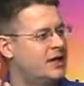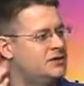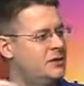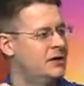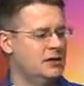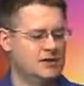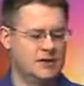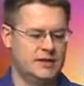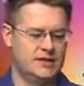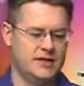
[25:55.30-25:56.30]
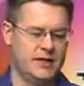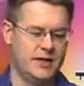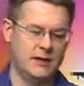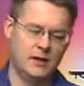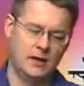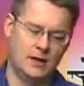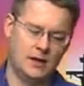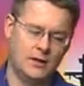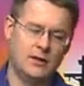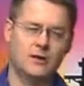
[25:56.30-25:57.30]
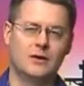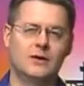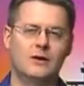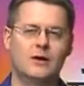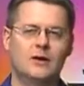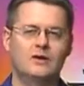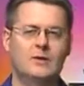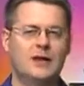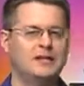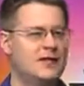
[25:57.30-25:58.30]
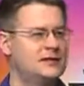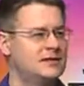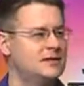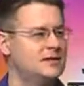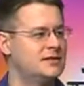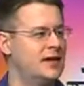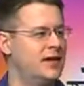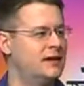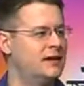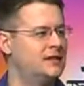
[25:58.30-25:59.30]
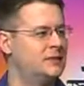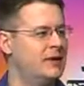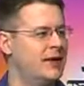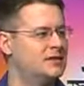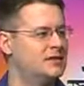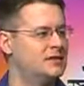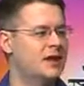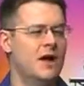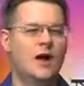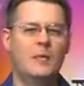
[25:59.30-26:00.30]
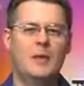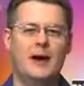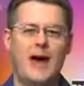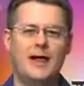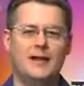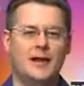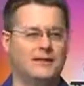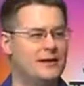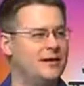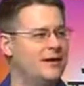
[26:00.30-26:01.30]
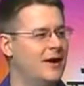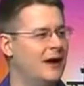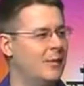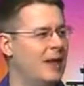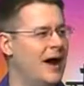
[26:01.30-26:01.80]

And Shabir looks at this and says, well, who knows what Jesus is saying in these passages? Pilate didn't know.